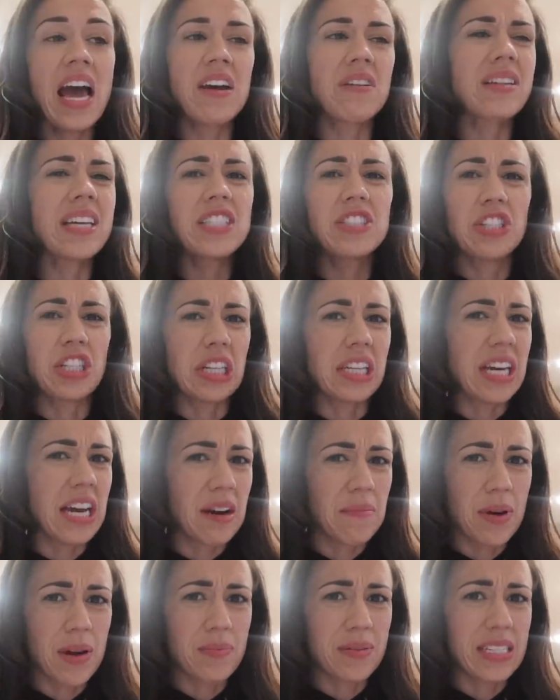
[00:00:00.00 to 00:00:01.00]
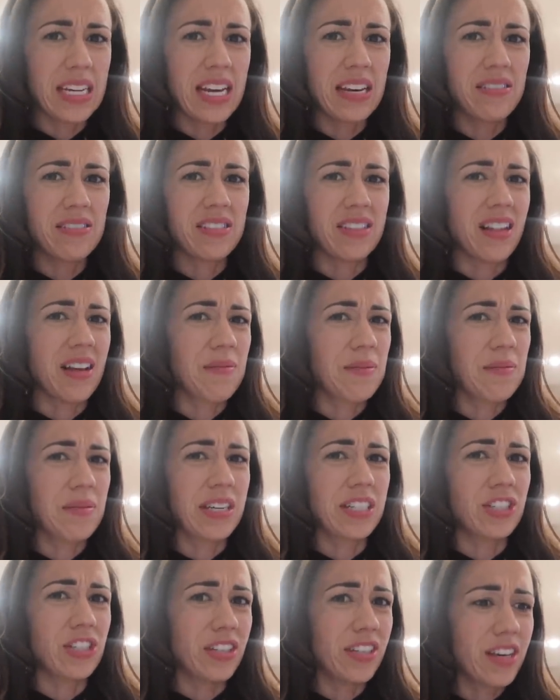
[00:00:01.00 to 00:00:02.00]
I don't like chili on my potatoes. A lot of people
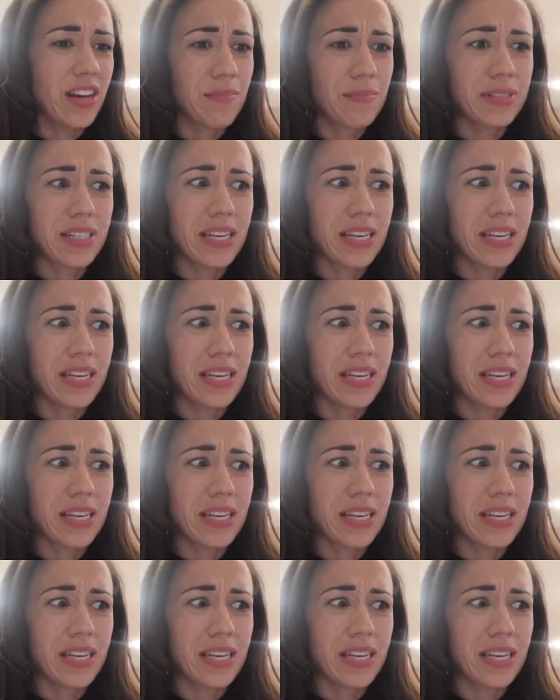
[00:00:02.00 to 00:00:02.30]
like chili on